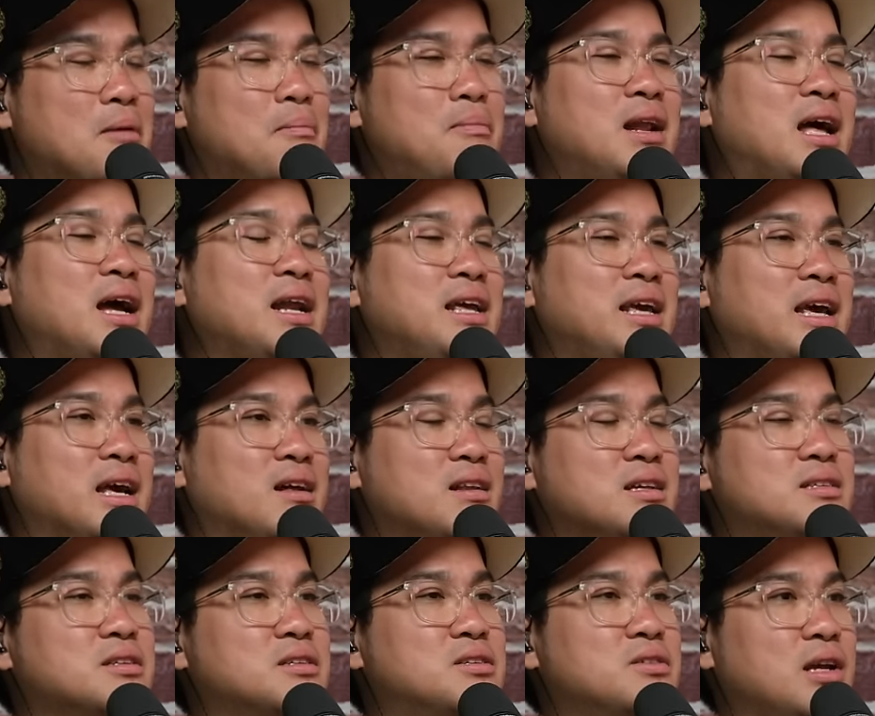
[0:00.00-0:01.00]
Bloody hell!
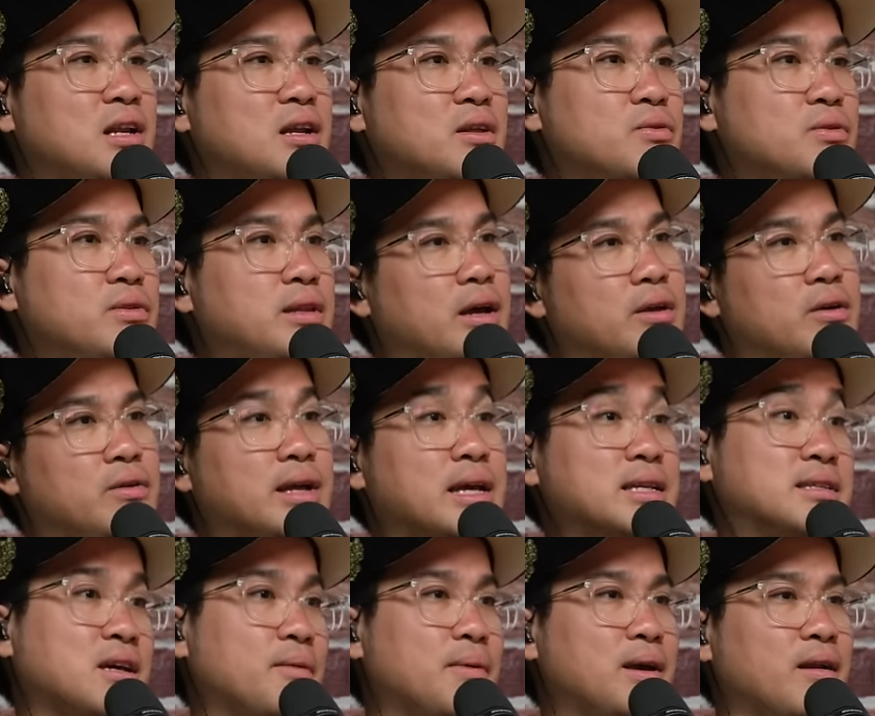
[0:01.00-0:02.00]
It's a trailer to tell you that
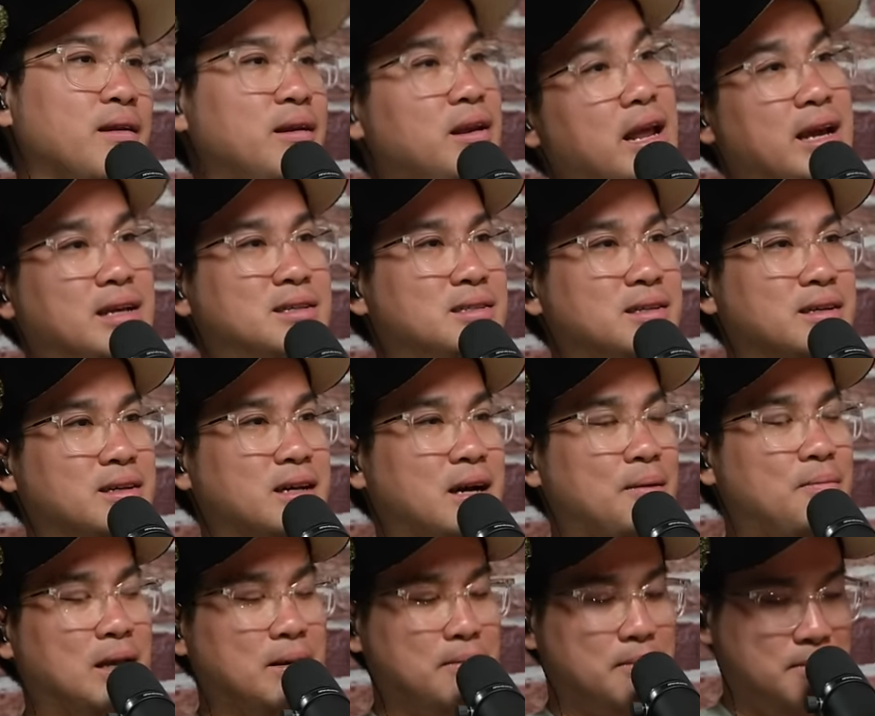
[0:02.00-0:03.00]
it's coming out next year.
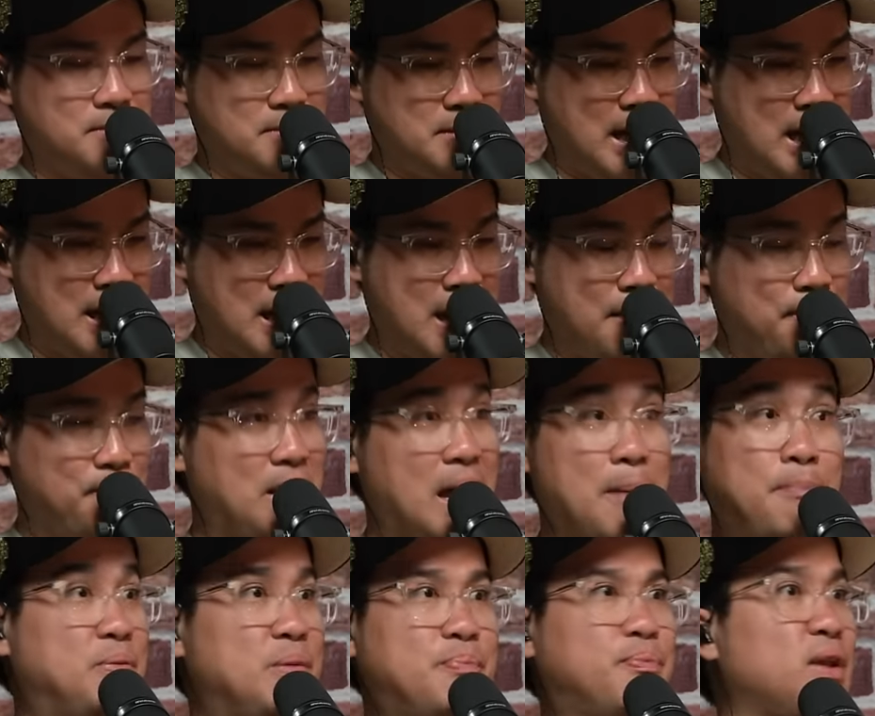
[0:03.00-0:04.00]
I'm yes. like, and, and,
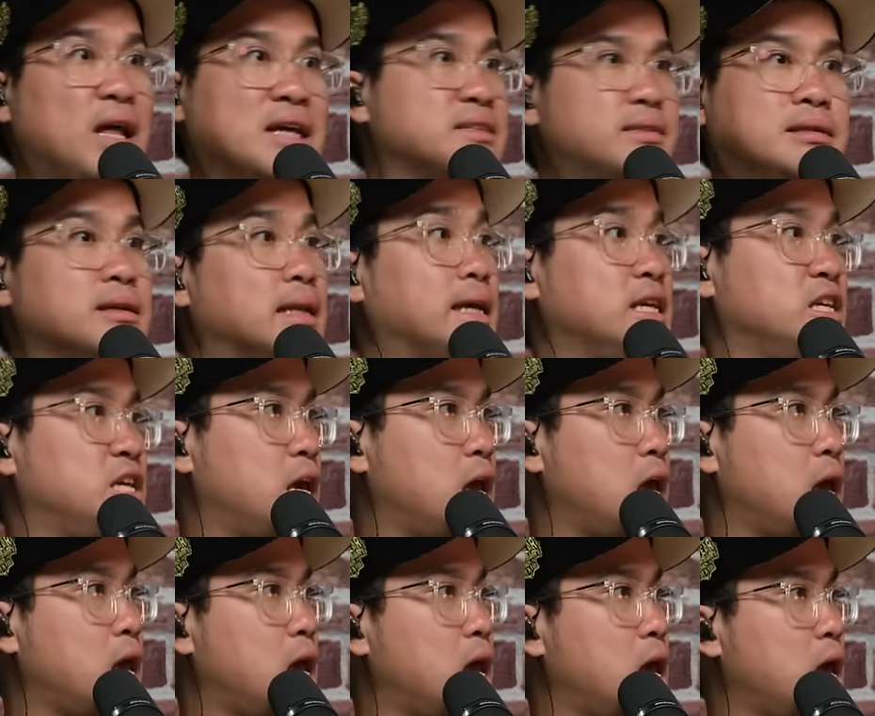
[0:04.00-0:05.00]
and people are still like,
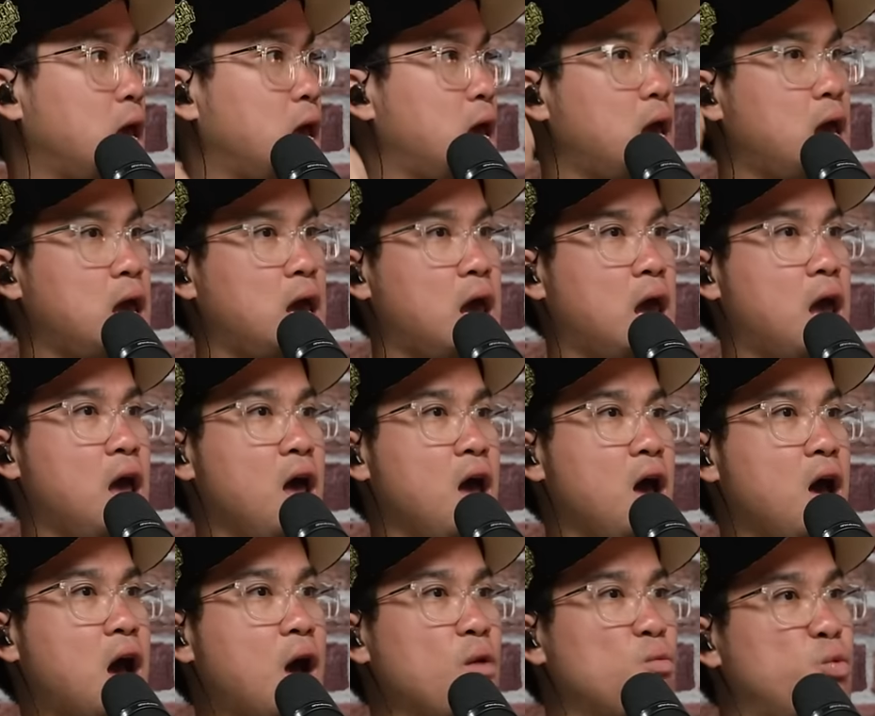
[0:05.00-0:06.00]
yeah,
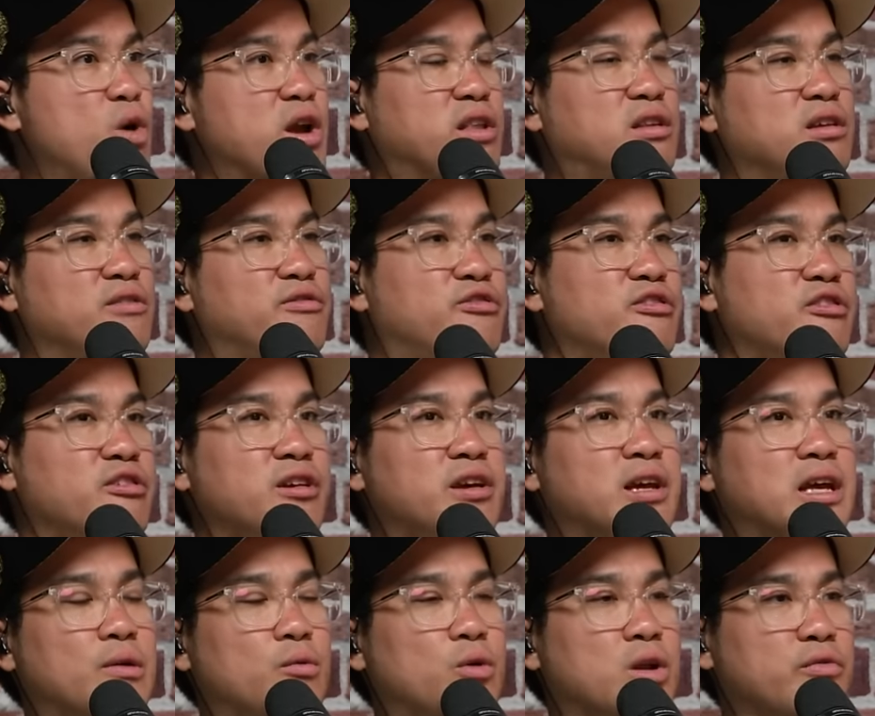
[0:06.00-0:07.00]
I'm waiting for
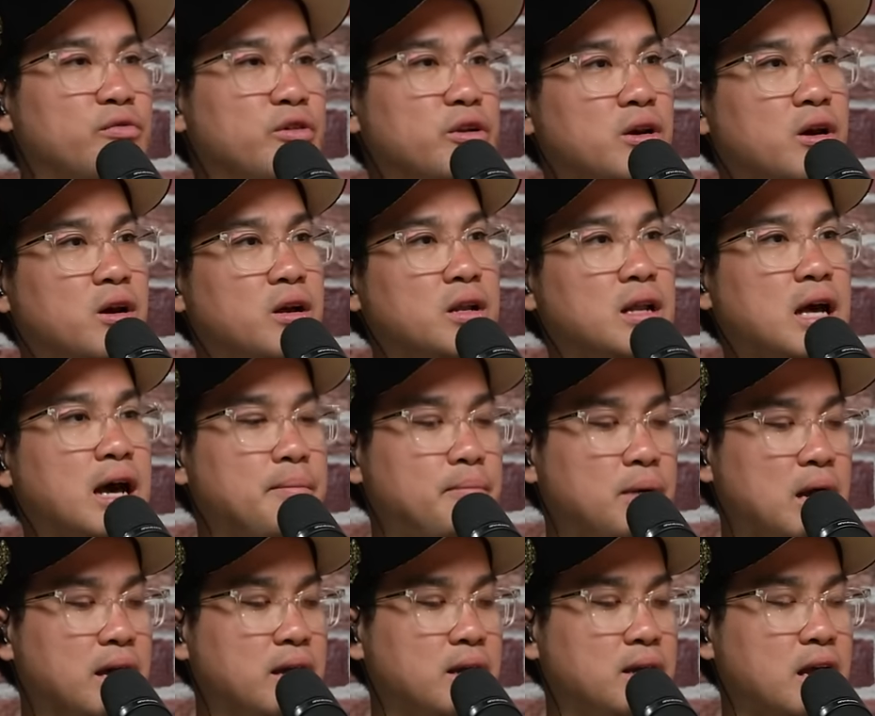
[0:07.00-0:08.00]
it and whatever not. I
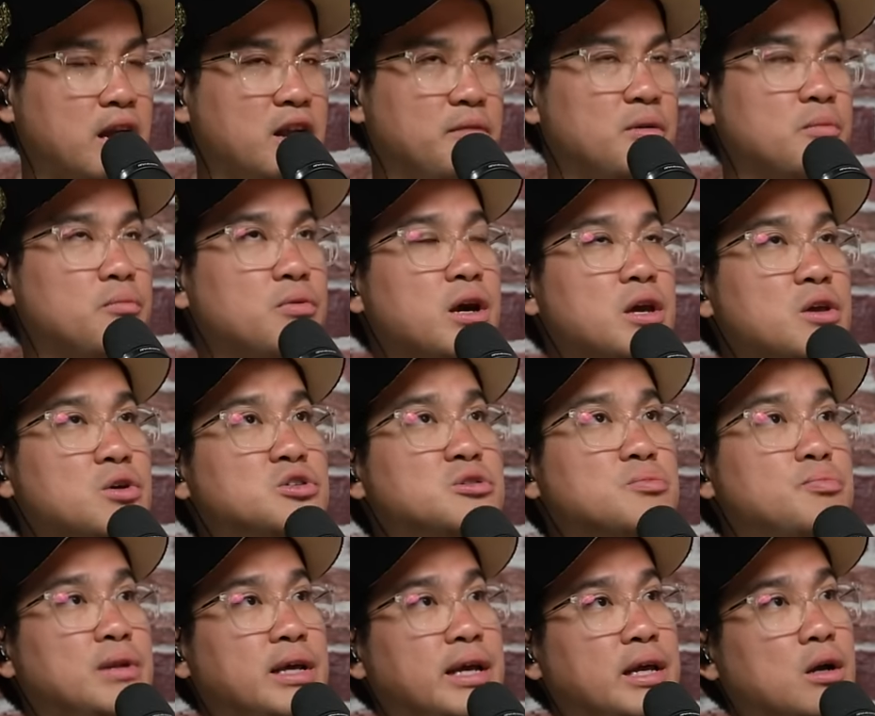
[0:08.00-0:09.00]
I, I remember I used
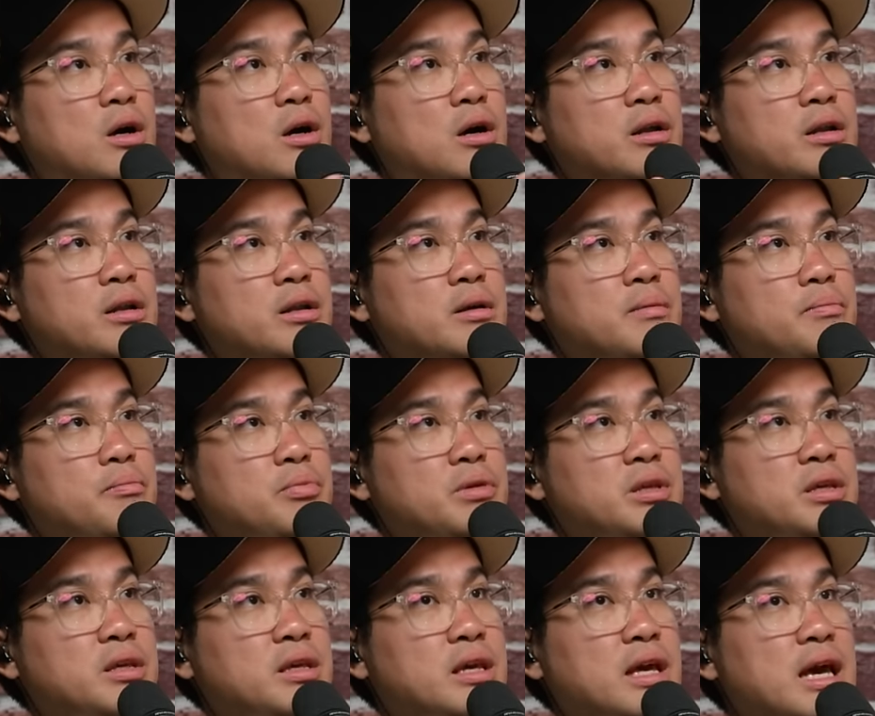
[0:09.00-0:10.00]
to play it on the
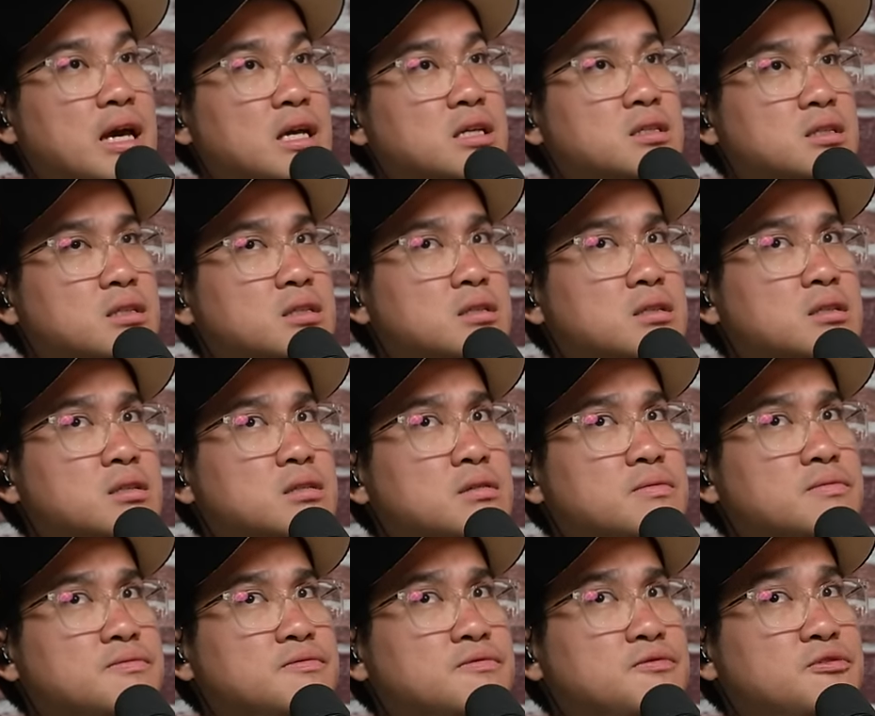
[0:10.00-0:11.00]
P
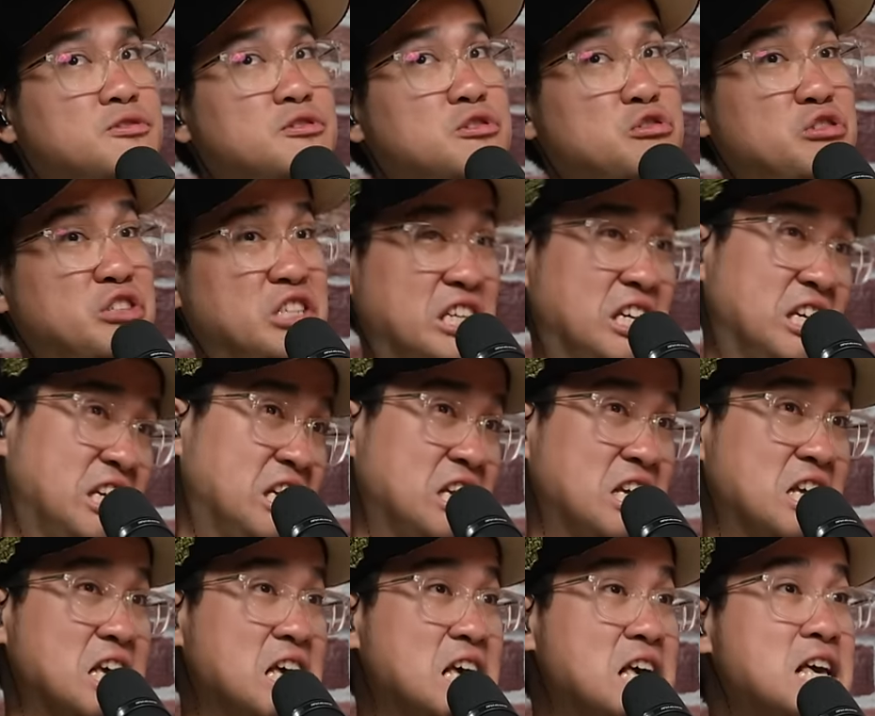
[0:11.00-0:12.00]
S three.